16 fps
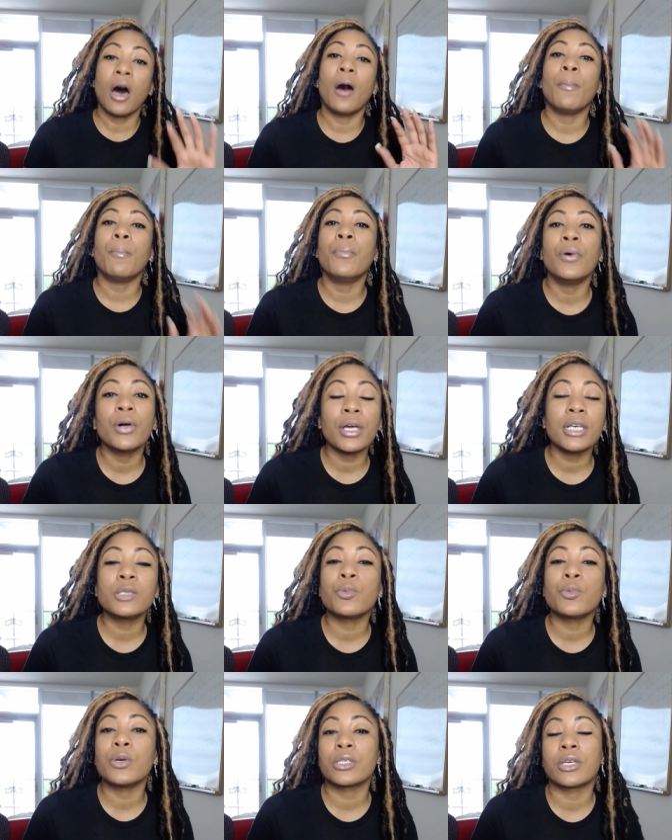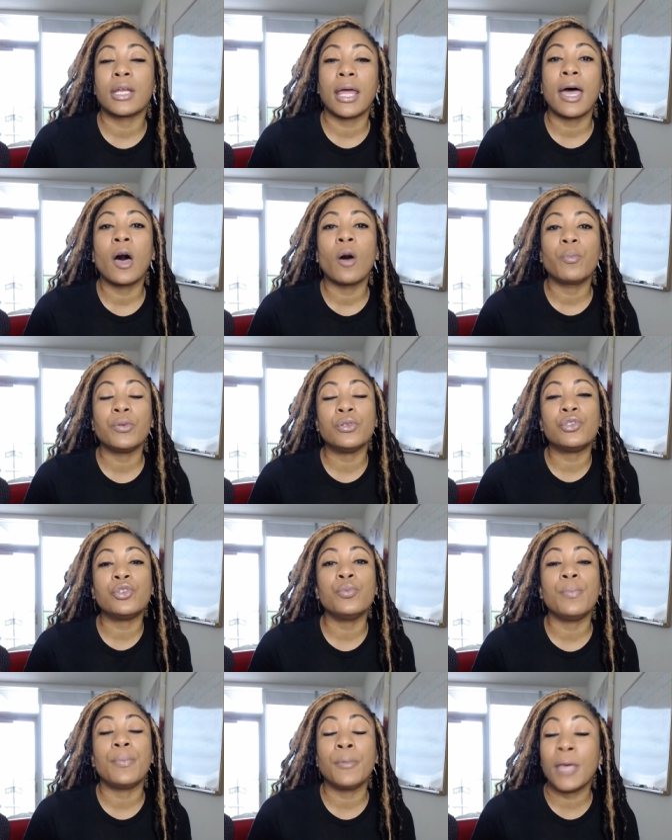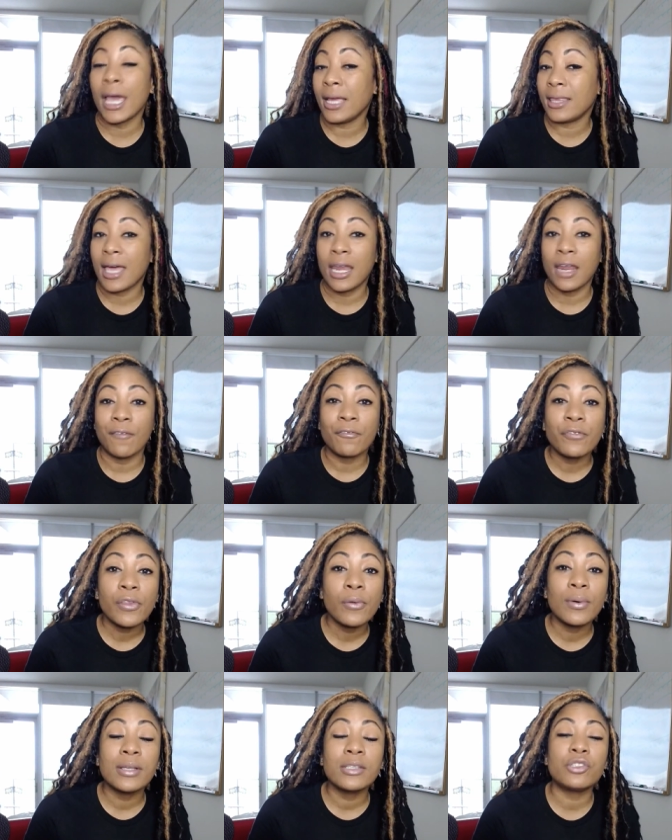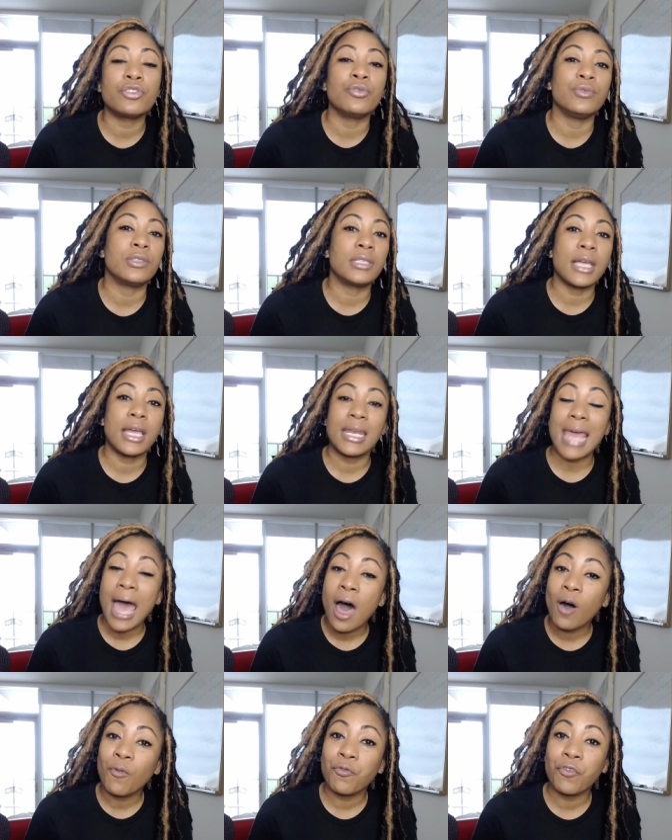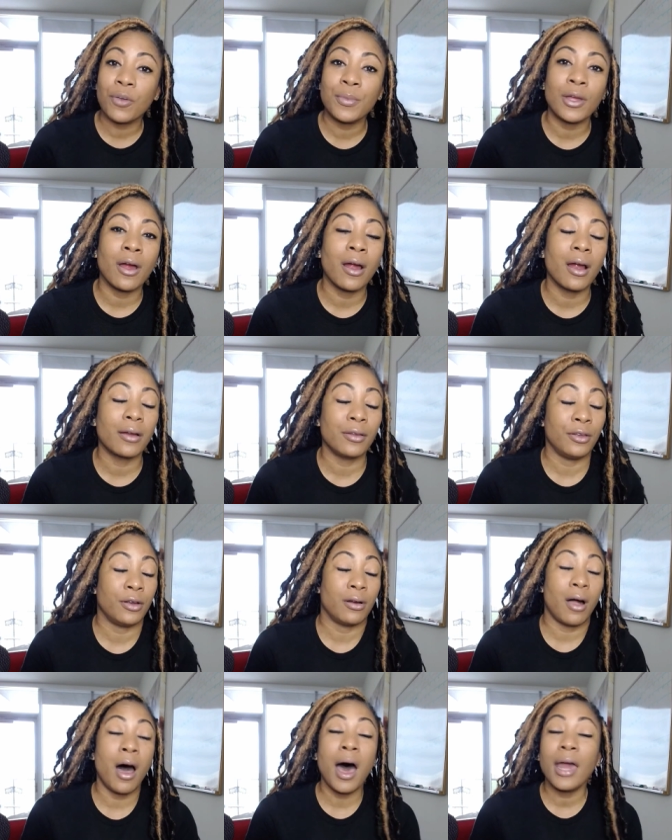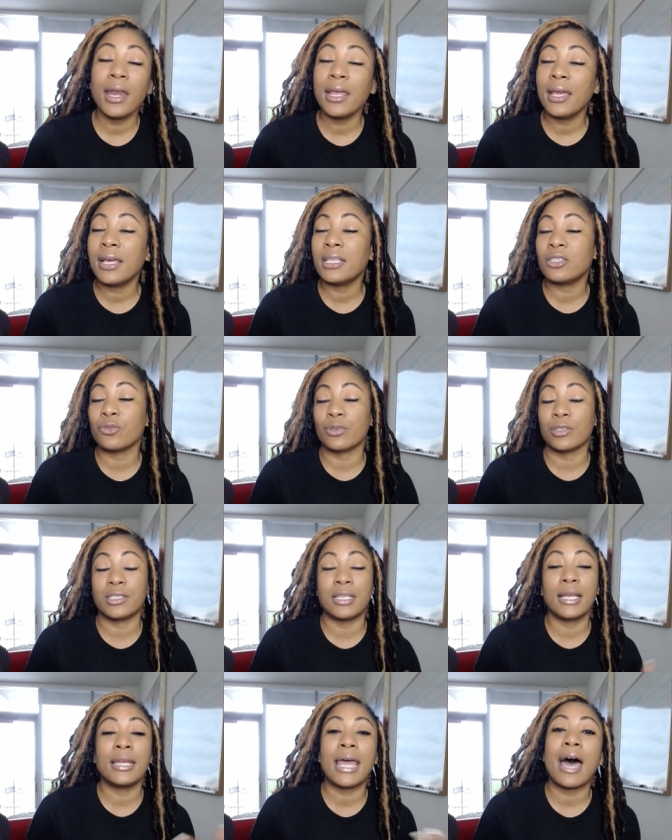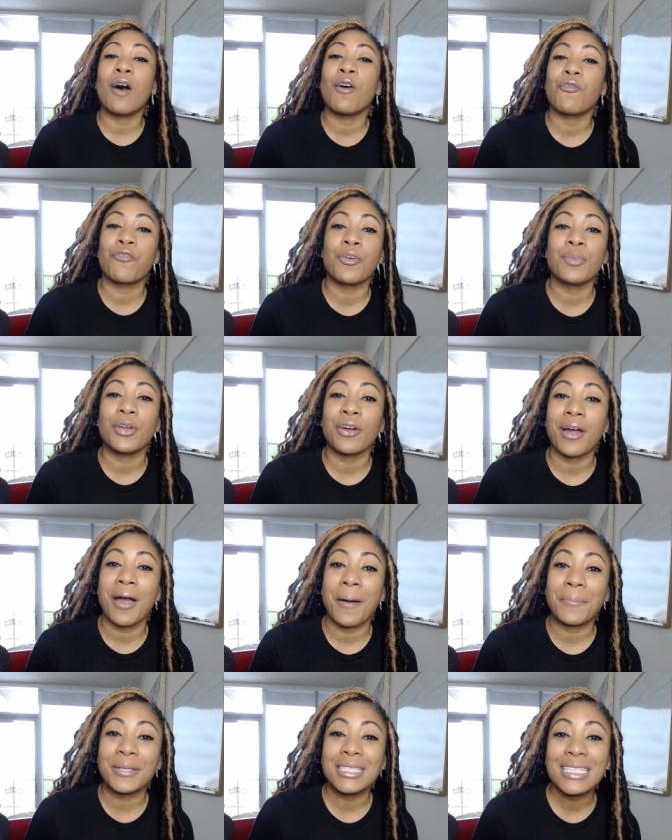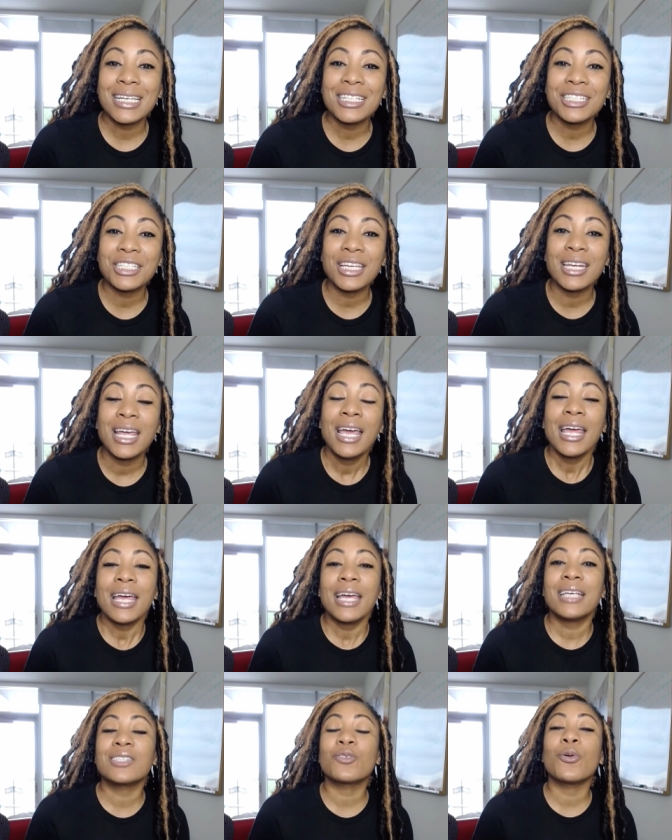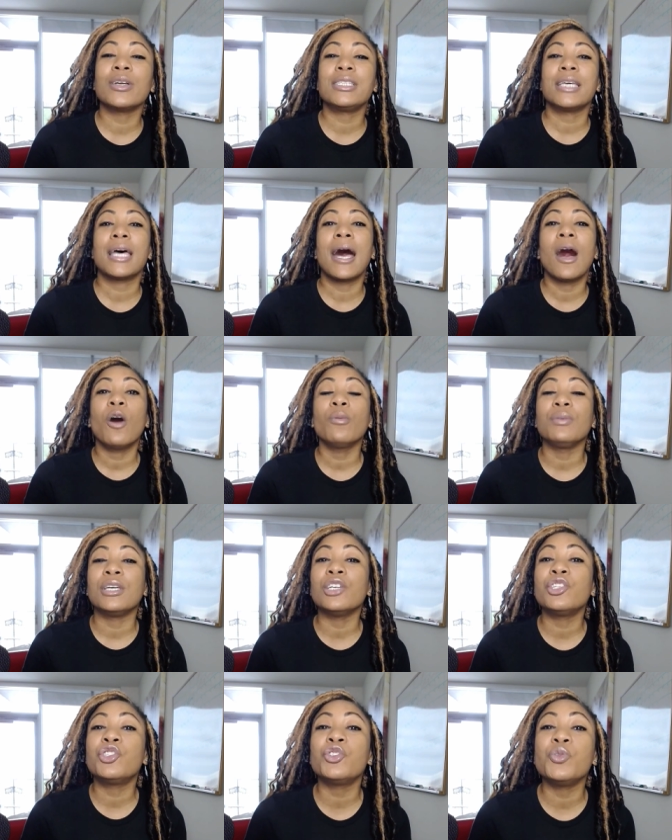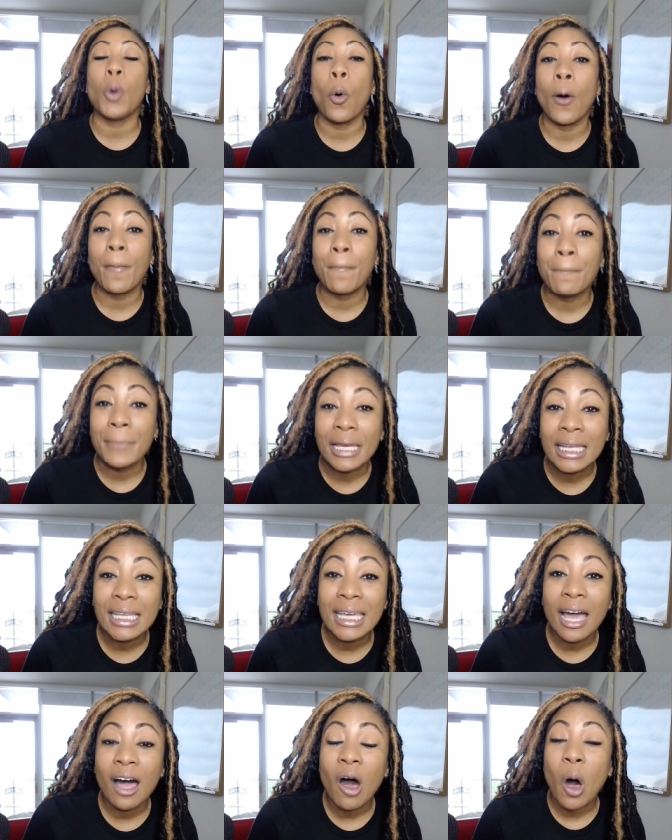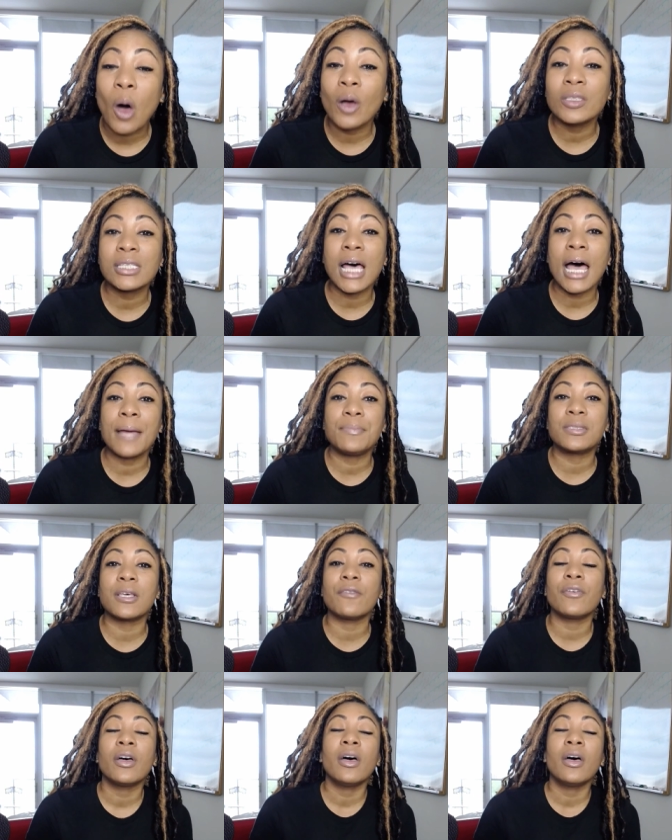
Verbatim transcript: A book is what's going to help you to gain that influence, to stand out from your your audience or stand out from your competition. It's going to help get you on media, all types of